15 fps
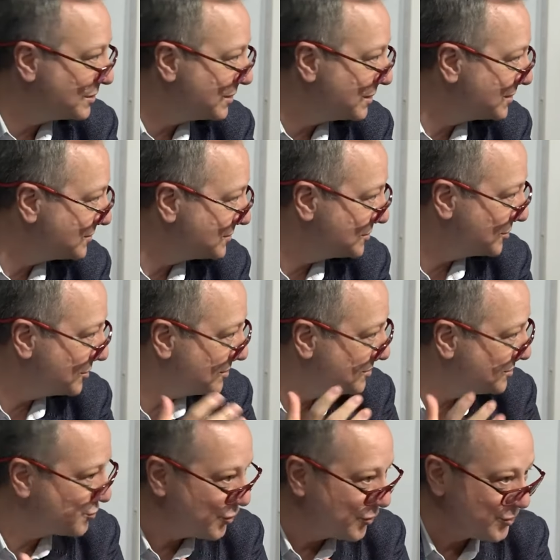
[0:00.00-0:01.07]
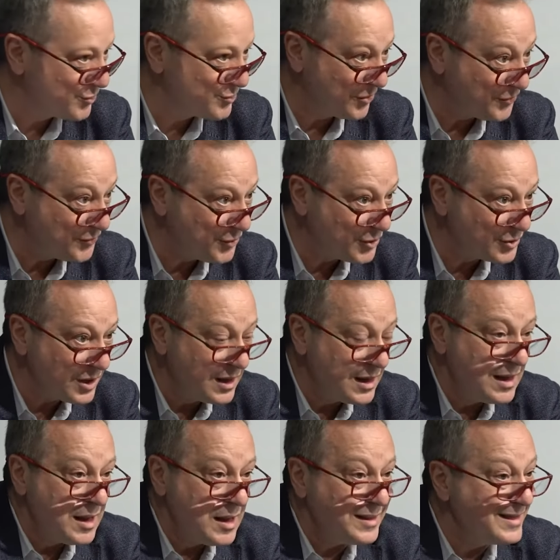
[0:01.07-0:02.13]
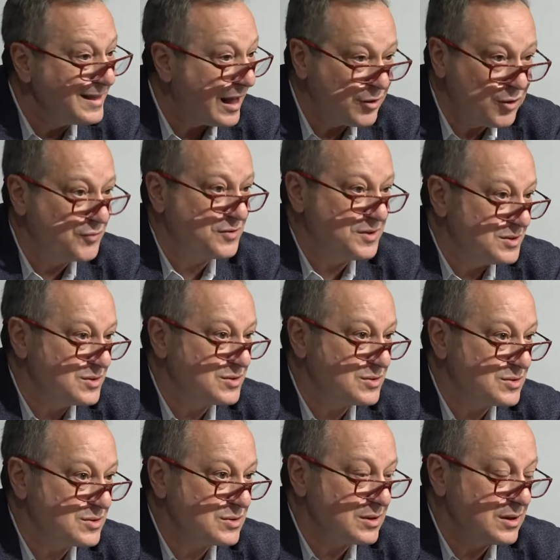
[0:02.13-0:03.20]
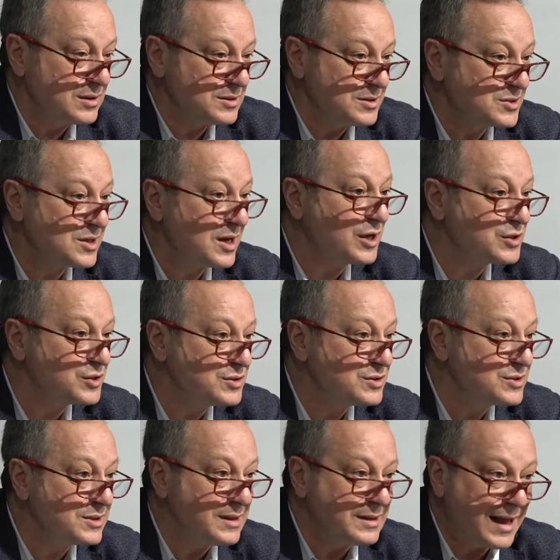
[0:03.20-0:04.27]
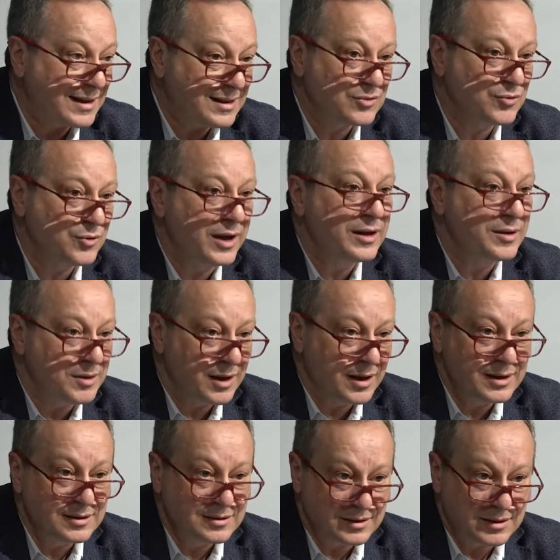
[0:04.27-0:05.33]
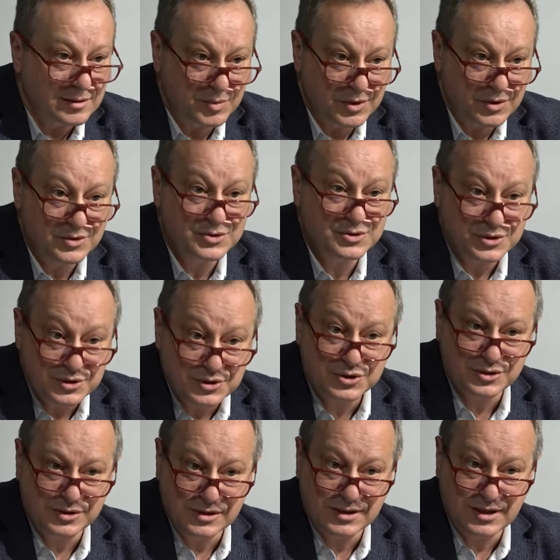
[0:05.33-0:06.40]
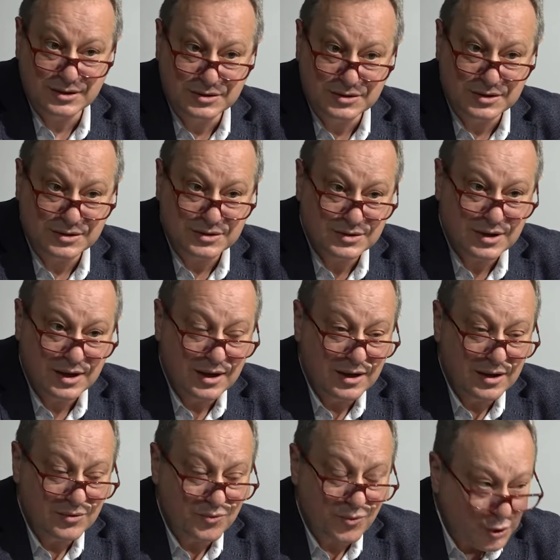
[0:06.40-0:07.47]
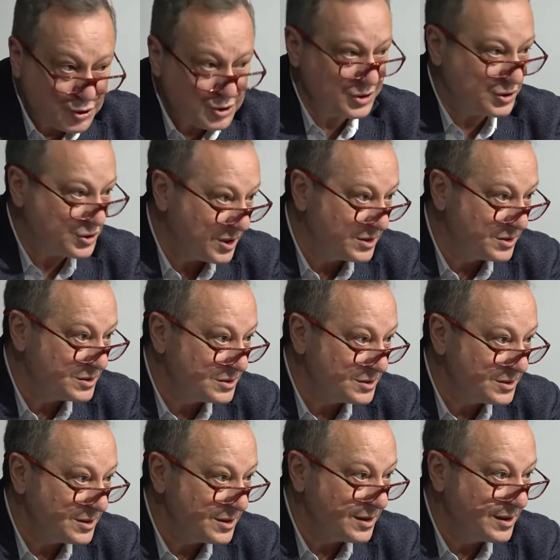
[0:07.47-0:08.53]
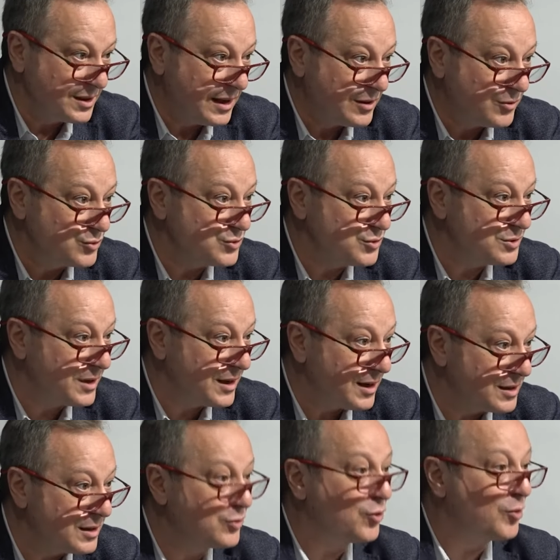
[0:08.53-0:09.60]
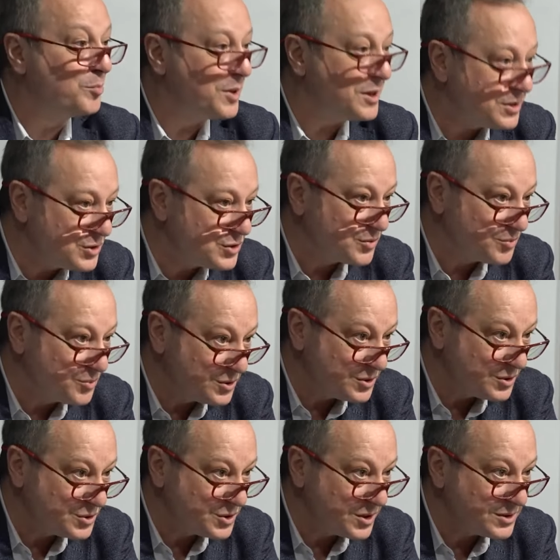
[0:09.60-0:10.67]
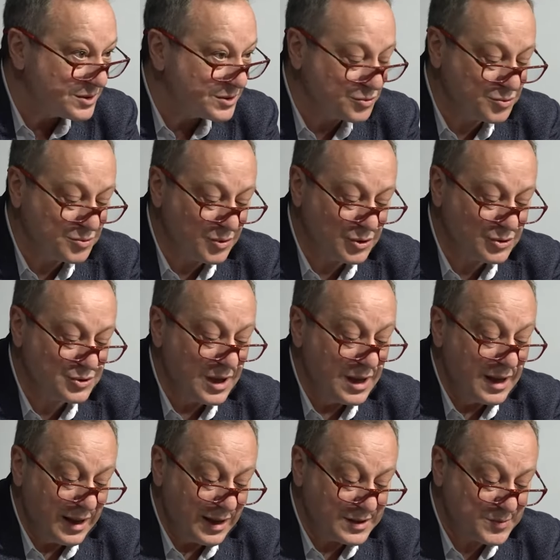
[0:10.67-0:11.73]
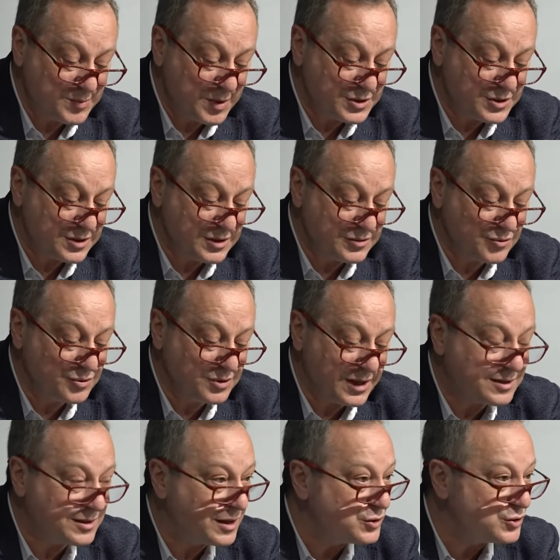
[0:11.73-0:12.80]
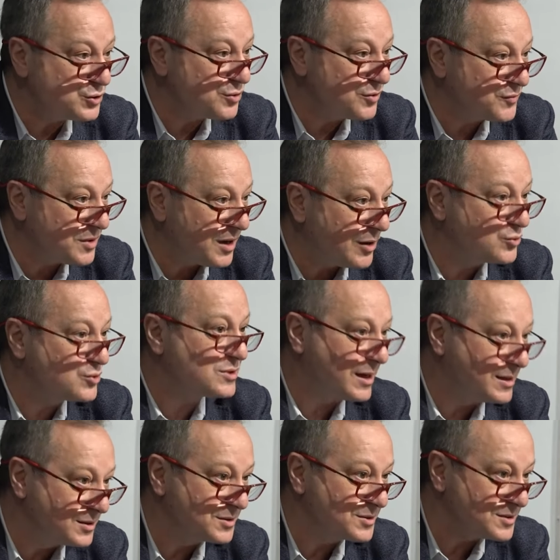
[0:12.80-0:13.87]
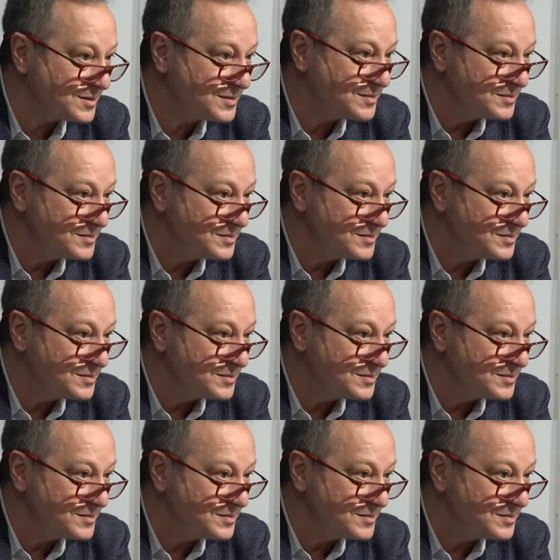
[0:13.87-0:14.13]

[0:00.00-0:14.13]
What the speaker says: and so on and so forth. None of these discussions led to anything, because the regional countries watch each other, and also they are in competition with each other towards, especially to the attention of the outsiders.